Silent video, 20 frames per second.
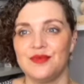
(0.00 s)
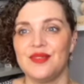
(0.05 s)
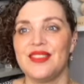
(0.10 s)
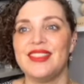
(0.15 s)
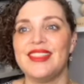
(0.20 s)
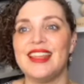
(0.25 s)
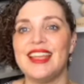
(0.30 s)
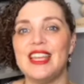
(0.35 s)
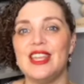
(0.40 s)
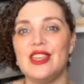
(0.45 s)

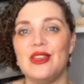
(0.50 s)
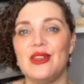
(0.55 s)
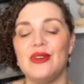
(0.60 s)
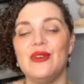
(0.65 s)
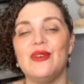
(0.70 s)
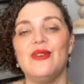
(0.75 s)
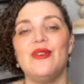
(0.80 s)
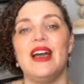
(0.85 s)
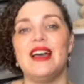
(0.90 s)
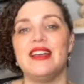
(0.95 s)
Thank
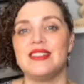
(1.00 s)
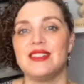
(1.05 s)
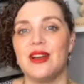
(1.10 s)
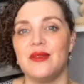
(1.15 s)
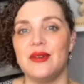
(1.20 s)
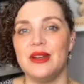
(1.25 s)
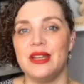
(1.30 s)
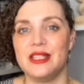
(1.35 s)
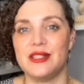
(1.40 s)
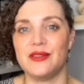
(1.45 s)
you, as
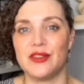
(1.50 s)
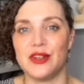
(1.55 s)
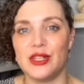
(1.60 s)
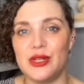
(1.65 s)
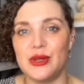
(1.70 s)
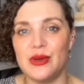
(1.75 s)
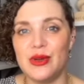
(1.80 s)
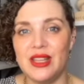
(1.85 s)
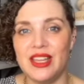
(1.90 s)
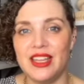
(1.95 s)
always, for
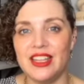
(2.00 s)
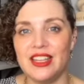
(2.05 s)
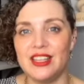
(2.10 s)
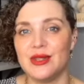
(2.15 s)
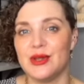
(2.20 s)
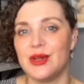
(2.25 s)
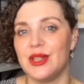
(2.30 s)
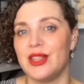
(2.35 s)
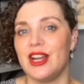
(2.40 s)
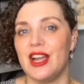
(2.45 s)
tuning in
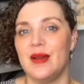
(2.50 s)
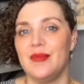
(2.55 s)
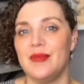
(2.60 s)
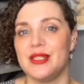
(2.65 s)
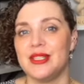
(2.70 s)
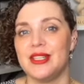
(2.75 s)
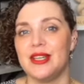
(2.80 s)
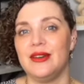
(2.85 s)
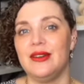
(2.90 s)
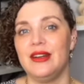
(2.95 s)
to another
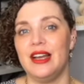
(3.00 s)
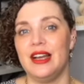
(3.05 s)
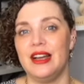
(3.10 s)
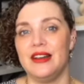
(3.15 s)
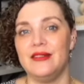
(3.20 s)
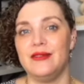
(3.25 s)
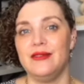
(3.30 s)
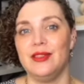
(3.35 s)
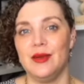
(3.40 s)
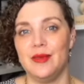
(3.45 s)
episode
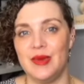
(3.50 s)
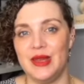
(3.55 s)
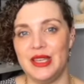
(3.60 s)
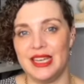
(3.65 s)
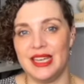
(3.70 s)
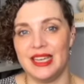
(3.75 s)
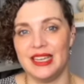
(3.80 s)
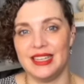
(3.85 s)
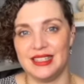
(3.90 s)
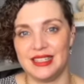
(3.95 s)
of The
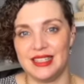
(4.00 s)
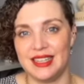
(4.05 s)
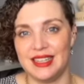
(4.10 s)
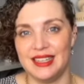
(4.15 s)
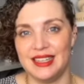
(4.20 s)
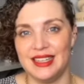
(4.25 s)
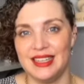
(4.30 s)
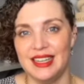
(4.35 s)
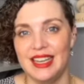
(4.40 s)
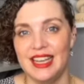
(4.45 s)
PA is
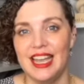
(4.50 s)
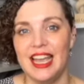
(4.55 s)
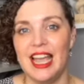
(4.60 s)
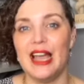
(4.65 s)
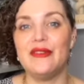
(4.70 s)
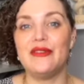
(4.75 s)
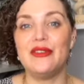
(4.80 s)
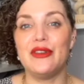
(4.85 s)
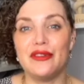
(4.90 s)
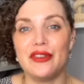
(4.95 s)
In.
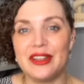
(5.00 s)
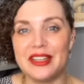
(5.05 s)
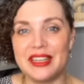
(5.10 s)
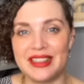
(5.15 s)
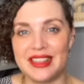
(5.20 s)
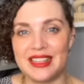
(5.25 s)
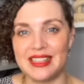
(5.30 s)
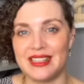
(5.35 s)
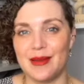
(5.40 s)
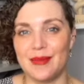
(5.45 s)
If you felt
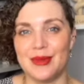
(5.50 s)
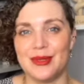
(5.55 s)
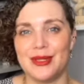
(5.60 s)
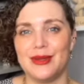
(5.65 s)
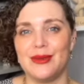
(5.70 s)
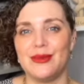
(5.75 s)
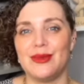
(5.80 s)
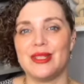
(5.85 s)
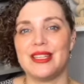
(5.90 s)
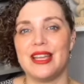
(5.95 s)
like this
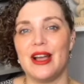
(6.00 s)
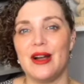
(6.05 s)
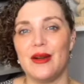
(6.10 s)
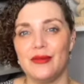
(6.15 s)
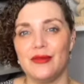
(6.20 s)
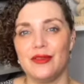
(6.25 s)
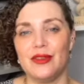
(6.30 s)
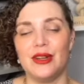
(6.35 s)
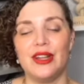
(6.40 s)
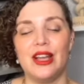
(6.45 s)
episode was
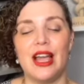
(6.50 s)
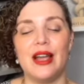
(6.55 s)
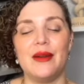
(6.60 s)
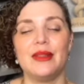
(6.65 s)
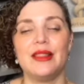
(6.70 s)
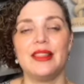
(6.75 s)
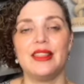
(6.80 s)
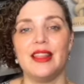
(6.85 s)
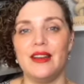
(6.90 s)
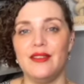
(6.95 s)
helpful, I
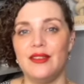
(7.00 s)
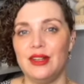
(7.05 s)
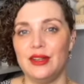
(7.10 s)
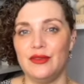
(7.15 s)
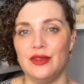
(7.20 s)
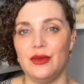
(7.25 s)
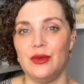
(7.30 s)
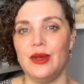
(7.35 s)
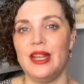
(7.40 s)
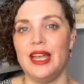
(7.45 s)
would love it
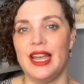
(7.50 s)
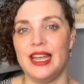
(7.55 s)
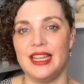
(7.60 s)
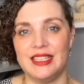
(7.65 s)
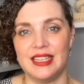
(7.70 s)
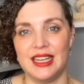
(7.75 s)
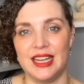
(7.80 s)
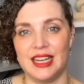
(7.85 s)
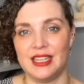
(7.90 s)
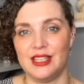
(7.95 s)
if you would
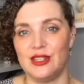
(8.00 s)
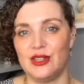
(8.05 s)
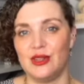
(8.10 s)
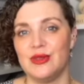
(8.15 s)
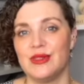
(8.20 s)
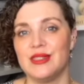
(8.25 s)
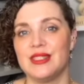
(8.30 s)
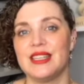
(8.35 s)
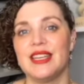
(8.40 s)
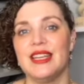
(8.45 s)
head to
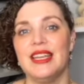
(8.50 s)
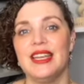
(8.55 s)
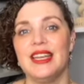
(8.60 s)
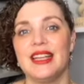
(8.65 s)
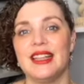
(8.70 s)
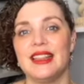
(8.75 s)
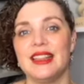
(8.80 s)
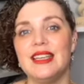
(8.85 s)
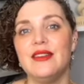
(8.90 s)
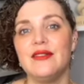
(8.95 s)
iTunes,
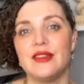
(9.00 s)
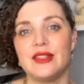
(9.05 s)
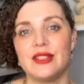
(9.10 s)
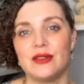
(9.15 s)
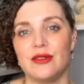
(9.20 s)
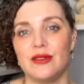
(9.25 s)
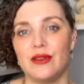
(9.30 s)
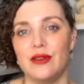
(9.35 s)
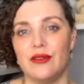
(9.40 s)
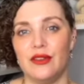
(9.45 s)
leave us
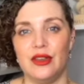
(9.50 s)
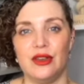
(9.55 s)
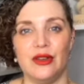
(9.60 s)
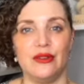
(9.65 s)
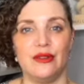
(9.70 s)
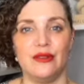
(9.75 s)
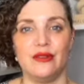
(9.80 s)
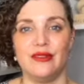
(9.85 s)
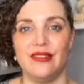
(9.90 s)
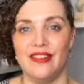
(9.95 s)
a
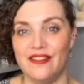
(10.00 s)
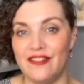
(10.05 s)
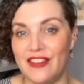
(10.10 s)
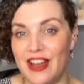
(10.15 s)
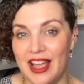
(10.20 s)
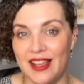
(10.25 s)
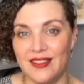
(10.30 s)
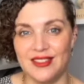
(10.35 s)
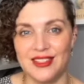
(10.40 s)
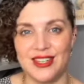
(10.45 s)
review,
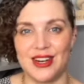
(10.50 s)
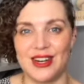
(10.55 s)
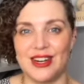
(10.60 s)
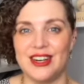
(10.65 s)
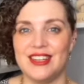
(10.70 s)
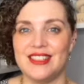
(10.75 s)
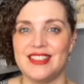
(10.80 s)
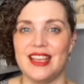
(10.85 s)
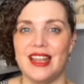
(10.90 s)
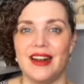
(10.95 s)
five
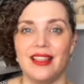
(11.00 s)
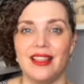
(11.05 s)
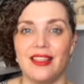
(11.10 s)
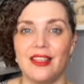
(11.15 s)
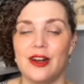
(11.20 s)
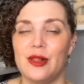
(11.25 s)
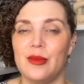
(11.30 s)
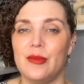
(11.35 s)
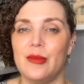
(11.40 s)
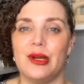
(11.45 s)
stars, and a
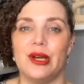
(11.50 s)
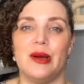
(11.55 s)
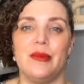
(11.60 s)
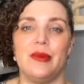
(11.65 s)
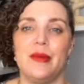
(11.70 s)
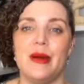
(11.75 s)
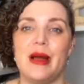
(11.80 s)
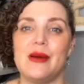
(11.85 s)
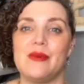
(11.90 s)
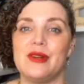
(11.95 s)
little blurb
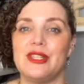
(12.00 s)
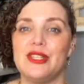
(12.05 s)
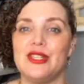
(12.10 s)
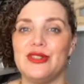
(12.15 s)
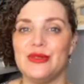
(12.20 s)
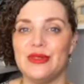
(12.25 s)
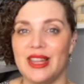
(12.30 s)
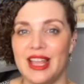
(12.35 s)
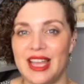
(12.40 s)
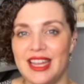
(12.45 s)
about what
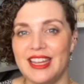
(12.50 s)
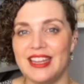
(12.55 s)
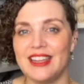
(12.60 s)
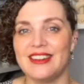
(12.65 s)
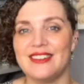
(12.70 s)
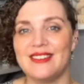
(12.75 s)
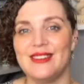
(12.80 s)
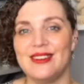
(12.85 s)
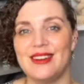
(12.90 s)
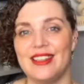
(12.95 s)
you like
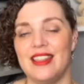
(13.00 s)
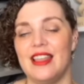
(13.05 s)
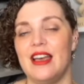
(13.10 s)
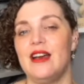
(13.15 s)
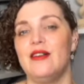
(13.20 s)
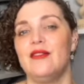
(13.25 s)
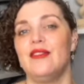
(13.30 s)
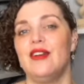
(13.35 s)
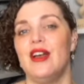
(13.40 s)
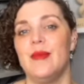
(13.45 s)
or
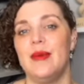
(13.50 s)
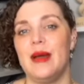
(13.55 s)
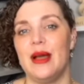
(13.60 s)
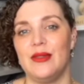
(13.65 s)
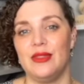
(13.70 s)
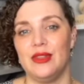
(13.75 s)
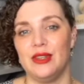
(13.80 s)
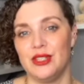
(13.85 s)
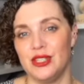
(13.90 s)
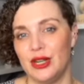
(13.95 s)
love
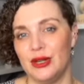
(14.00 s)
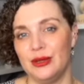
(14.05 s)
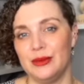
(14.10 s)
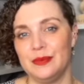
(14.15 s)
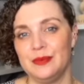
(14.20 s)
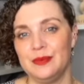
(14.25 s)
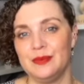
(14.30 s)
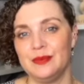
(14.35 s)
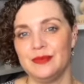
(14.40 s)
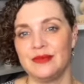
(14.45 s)
about the show.
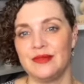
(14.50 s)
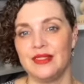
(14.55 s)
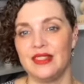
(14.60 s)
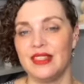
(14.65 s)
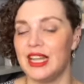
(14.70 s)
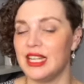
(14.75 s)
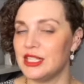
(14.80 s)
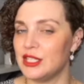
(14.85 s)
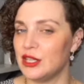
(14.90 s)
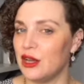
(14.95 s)

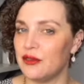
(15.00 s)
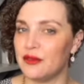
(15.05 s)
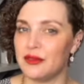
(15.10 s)
That's all for